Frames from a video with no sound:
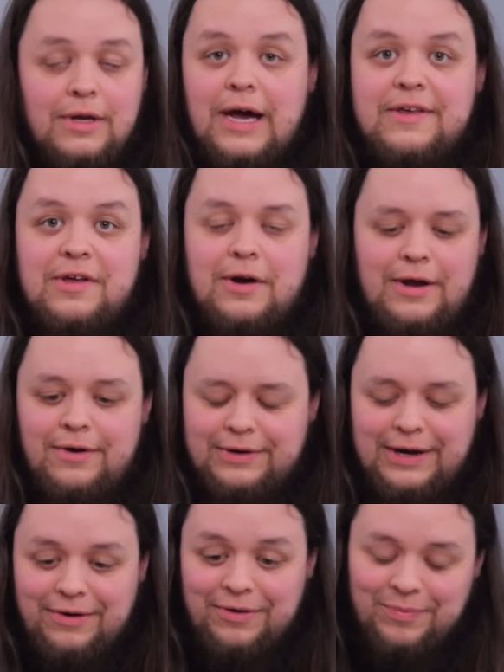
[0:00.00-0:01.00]
Guys, I
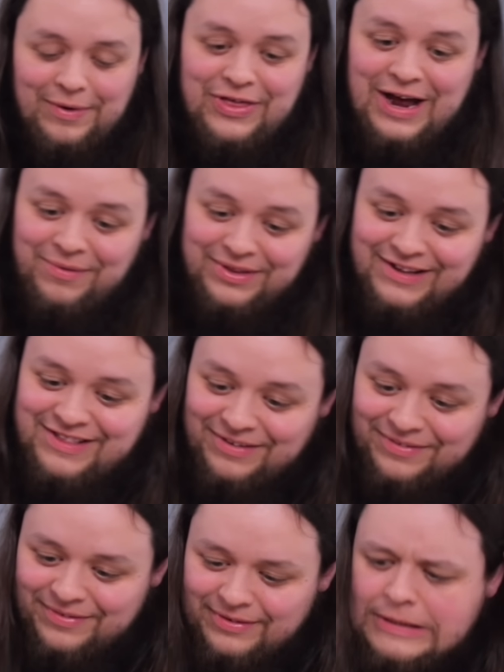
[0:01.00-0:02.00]
don't know about that one. That
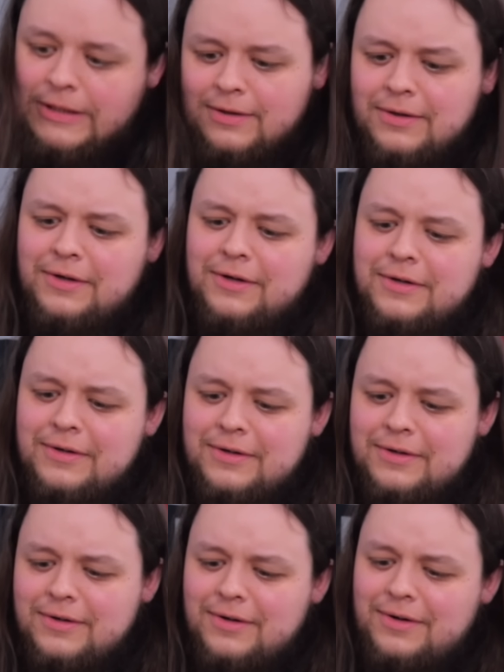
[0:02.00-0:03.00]
sounds...
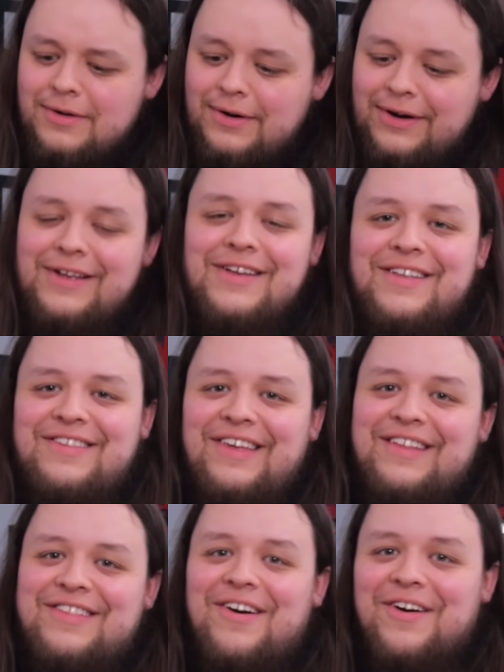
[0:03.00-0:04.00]
Ooh, it's
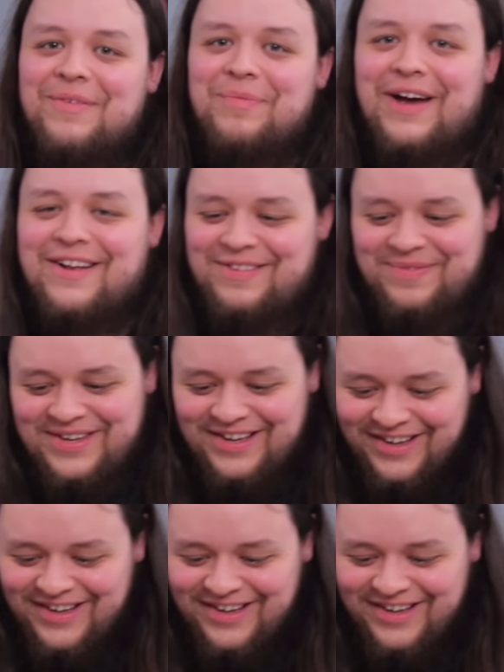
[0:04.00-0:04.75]
like talking back to me.